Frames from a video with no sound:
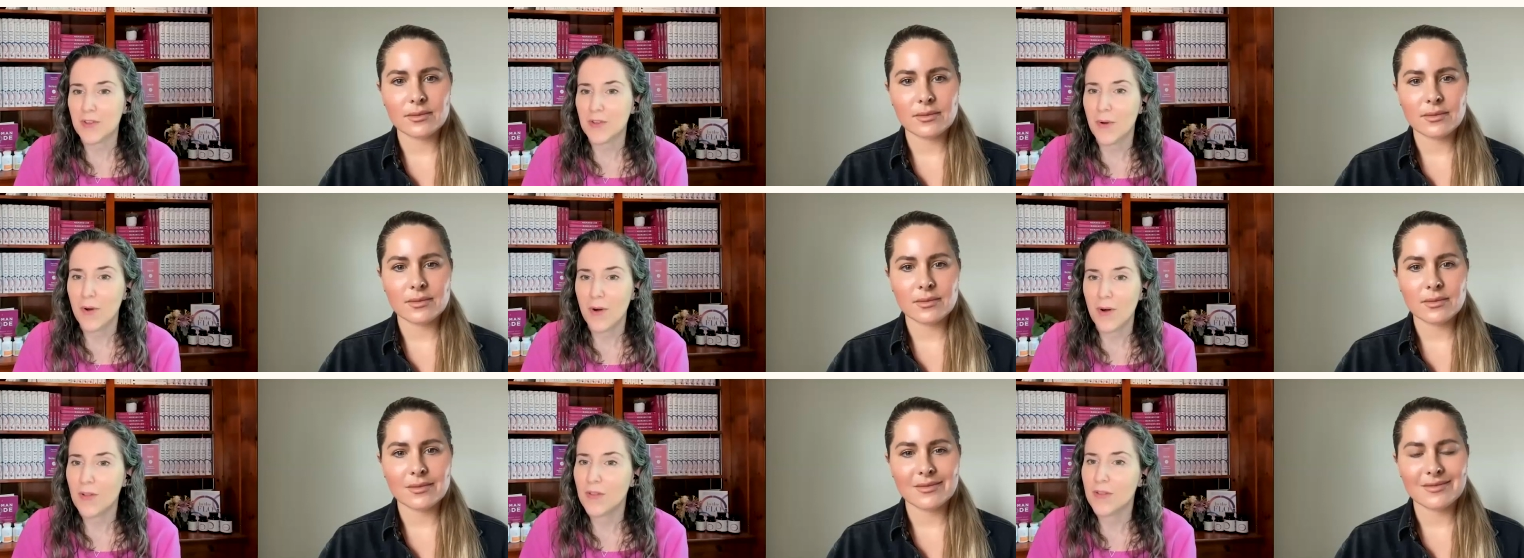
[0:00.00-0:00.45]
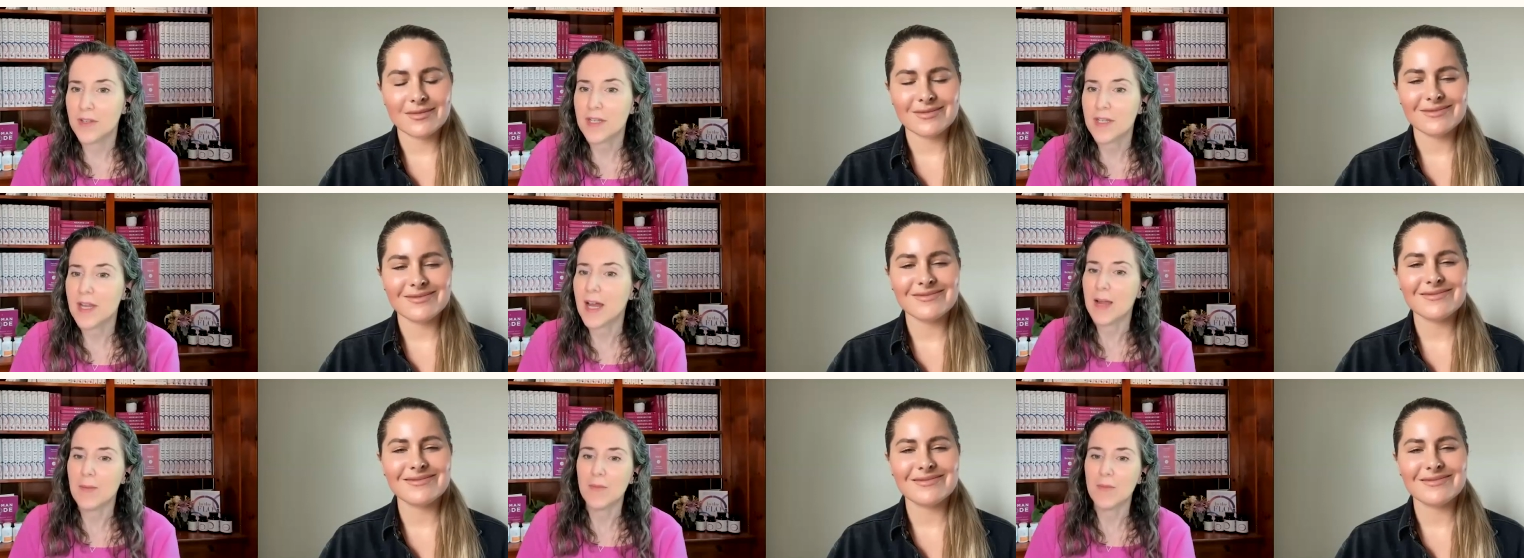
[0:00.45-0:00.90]
Speaker 1: you all the
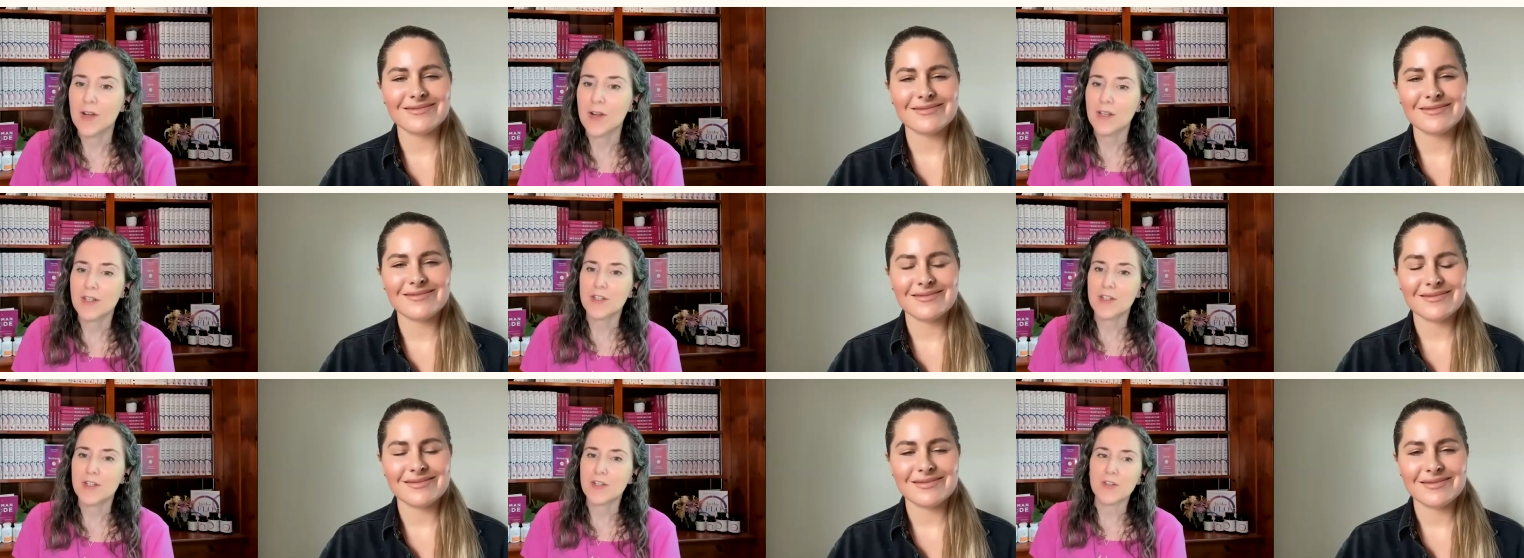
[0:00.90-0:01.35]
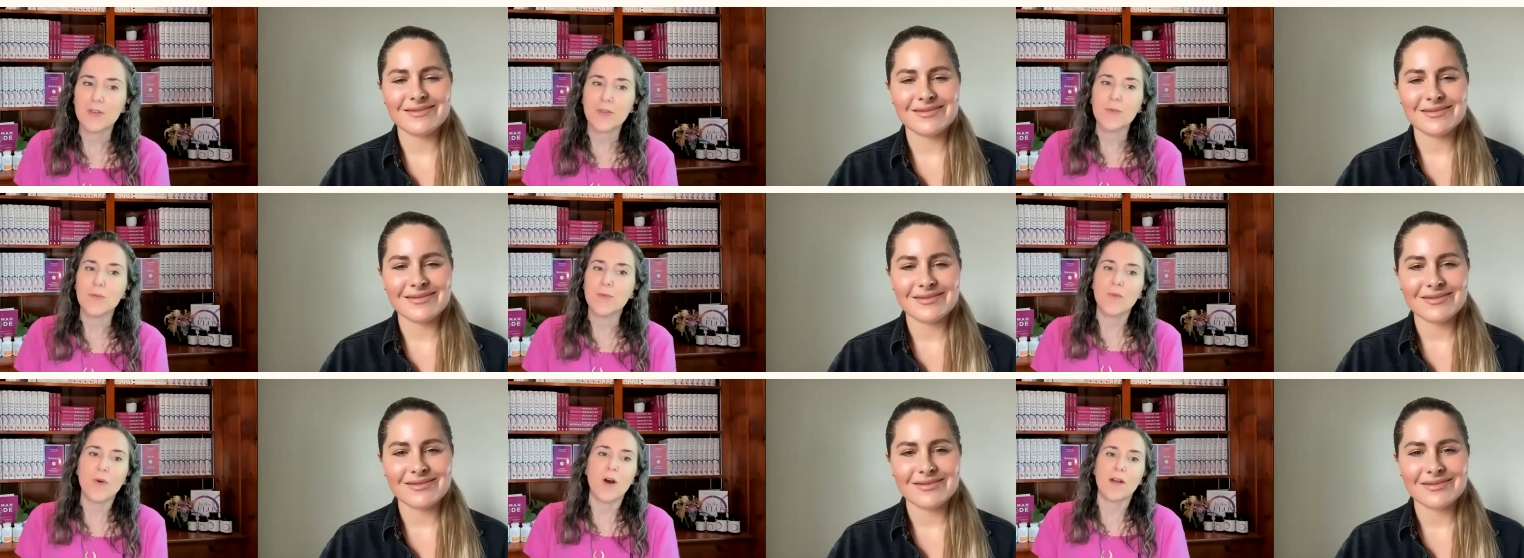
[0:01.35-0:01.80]
time. What do you
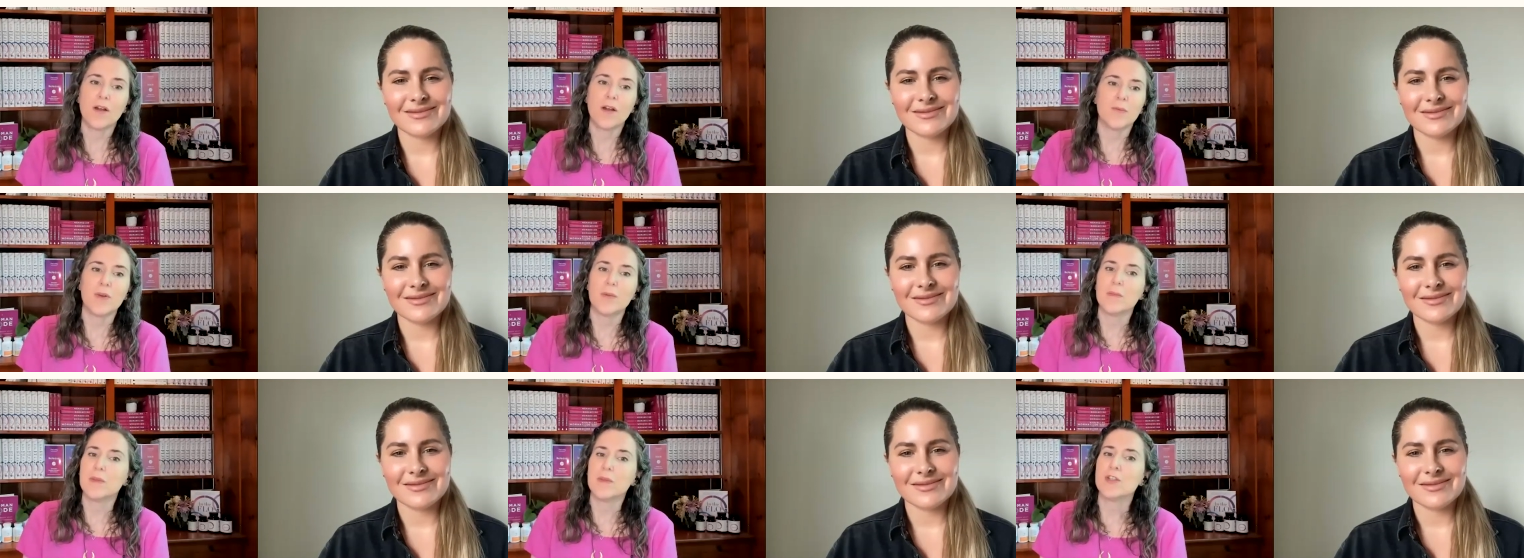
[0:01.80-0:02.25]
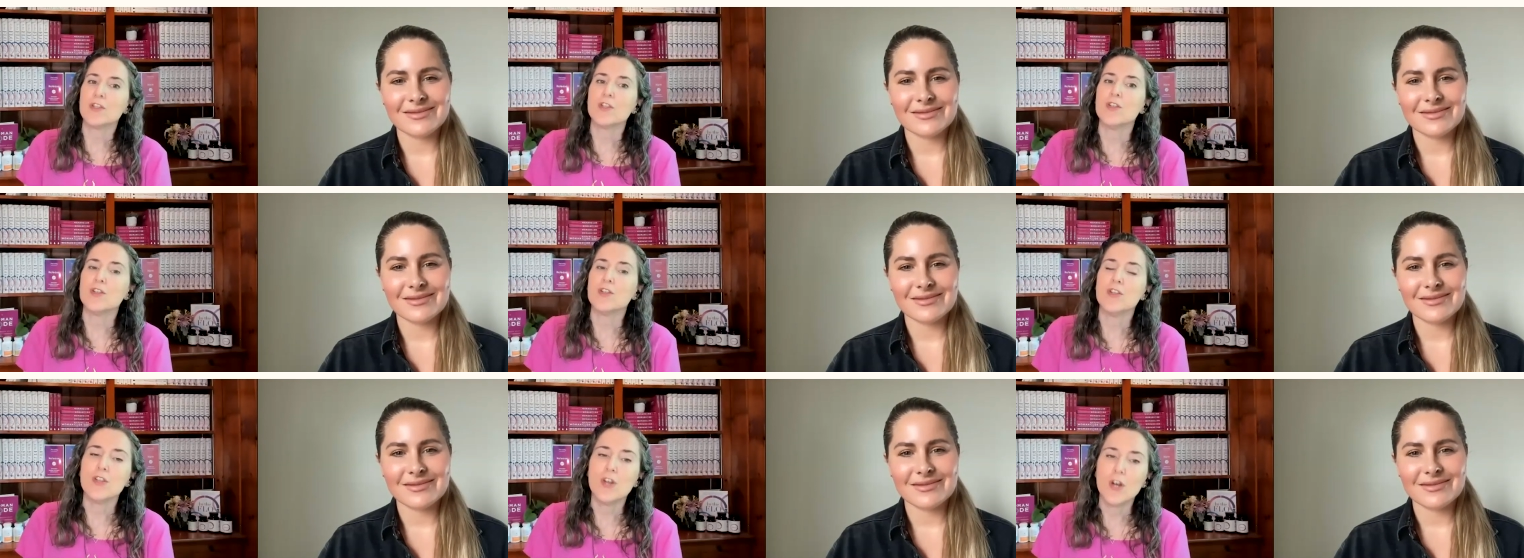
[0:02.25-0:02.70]
want women to
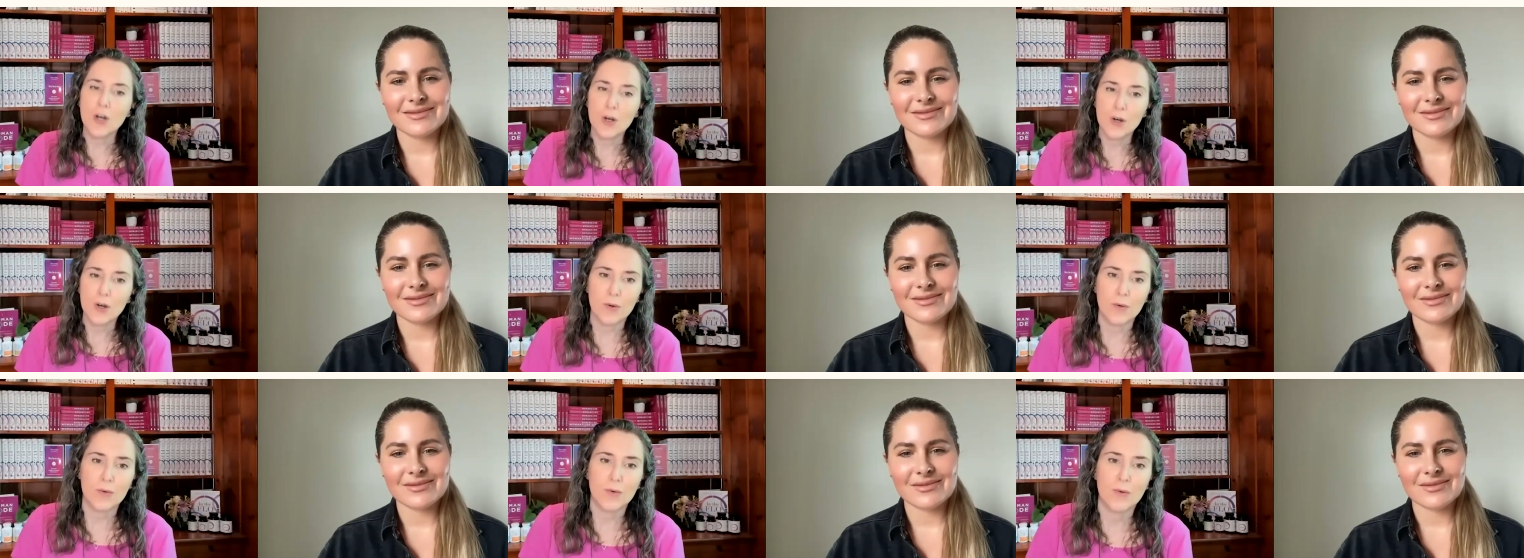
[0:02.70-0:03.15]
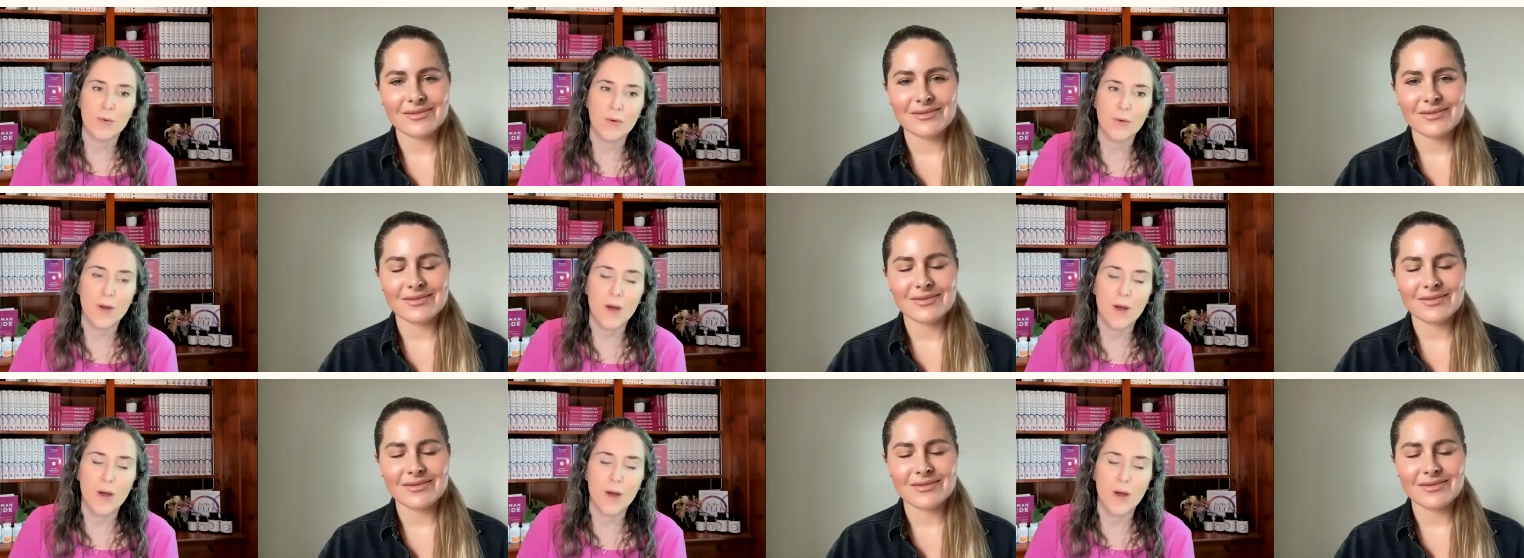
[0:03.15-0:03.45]
know